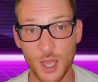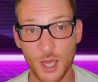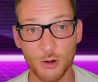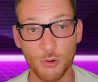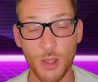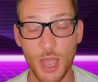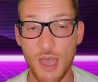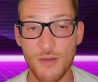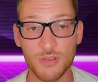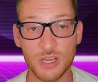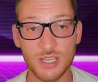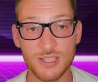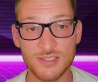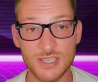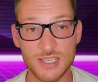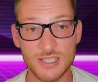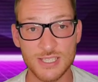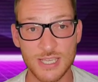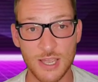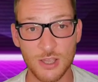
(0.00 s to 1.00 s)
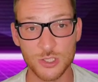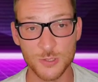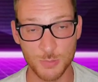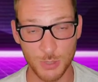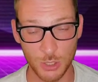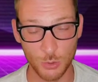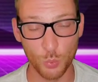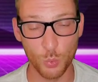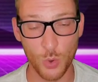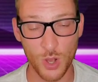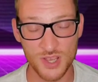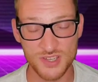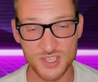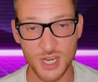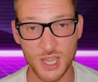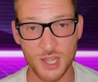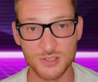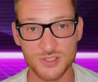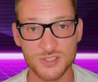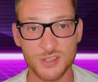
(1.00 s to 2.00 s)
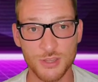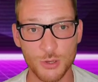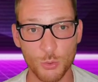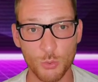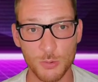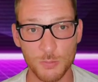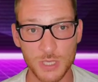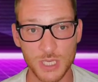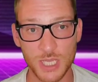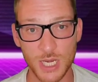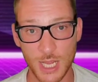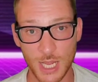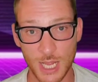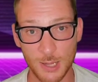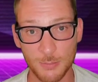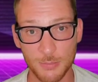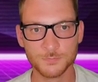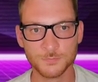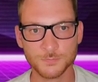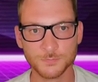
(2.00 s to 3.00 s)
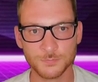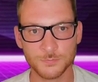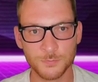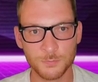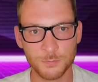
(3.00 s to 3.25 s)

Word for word: I don't have any details, but it was announced that there would be an app.